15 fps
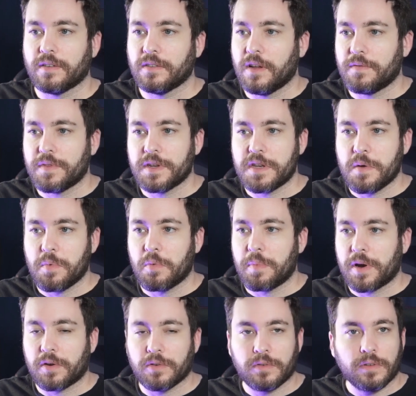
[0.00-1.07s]
Love the double
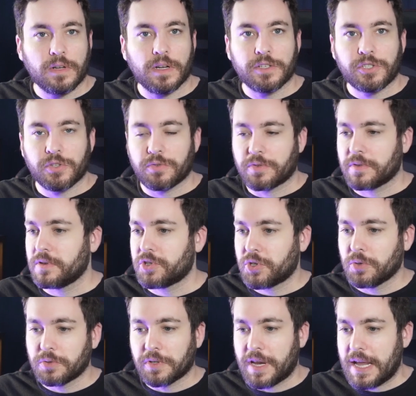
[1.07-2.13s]
barrel uh, shoulder,
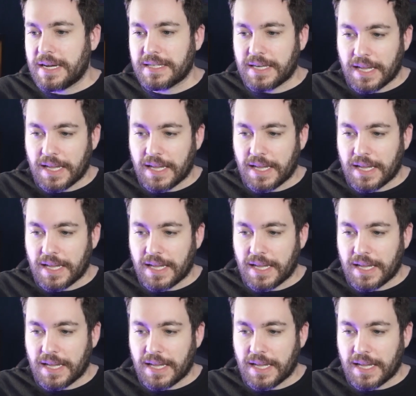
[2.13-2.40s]
shoulder cannons.